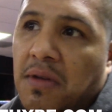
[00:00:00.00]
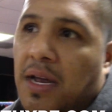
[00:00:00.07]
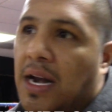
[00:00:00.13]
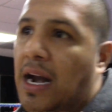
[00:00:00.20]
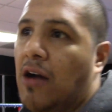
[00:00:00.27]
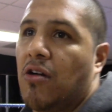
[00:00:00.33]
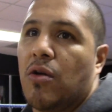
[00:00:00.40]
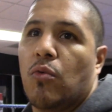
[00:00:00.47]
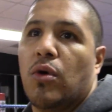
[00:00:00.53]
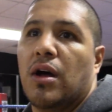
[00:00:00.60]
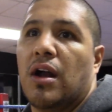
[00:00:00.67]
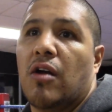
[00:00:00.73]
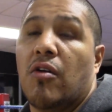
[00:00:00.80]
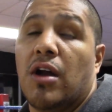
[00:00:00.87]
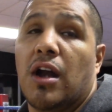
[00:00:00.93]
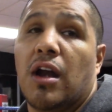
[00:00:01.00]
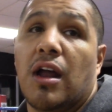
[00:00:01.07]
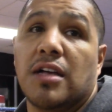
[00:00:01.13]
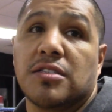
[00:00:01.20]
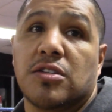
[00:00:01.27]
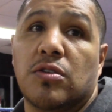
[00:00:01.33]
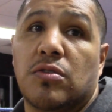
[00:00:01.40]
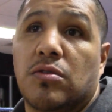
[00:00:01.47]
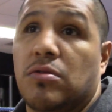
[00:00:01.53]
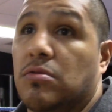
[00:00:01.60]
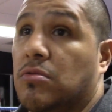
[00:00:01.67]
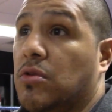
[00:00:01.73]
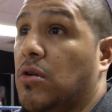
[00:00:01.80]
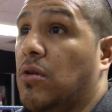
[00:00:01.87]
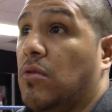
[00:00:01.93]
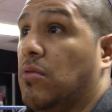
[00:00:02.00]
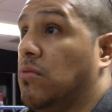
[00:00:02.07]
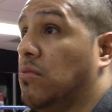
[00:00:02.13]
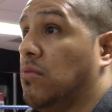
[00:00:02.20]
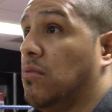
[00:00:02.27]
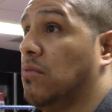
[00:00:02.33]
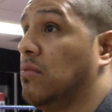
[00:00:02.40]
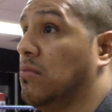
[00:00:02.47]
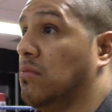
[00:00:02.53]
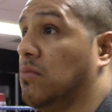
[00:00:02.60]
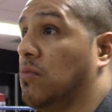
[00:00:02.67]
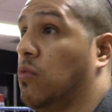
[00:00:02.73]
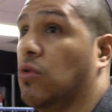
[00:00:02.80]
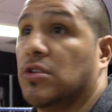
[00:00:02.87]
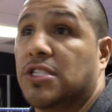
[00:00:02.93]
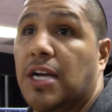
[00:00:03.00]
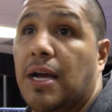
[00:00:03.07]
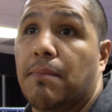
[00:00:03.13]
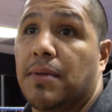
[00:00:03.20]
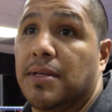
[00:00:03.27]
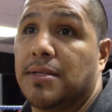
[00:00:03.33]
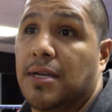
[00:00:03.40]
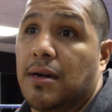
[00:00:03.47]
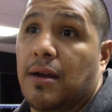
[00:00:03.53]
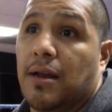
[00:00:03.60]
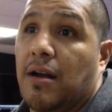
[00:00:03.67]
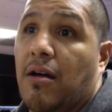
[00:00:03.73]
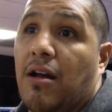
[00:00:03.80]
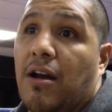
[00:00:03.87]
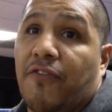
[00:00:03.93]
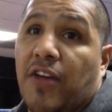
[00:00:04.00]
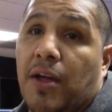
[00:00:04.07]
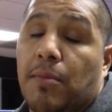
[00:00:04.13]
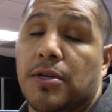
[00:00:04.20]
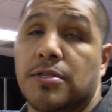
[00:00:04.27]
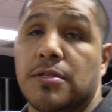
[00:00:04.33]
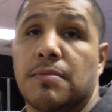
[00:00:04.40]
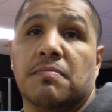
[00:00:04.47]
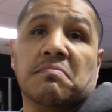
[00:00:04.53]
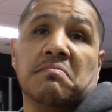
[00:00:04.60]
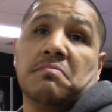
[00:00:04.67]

And I only, won, I only lost to, you know, world champions and, and Hall of Famers.